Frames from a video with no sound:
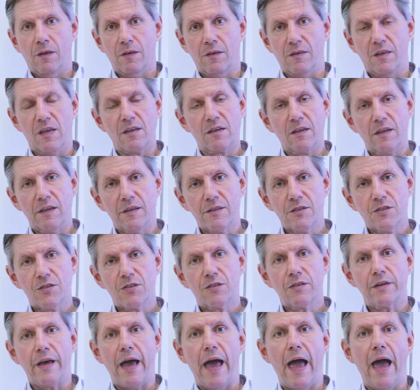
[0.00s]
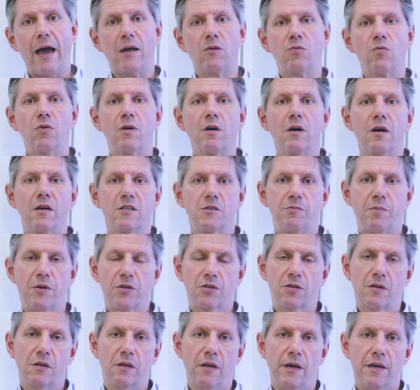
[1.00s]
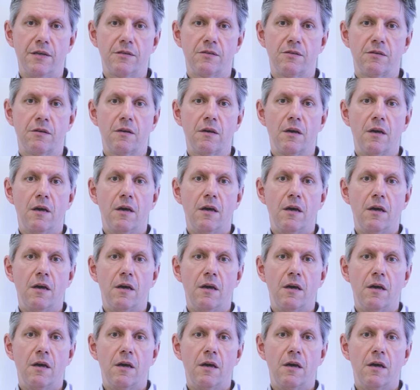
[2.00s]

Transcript: the Netherlands, and we are specialized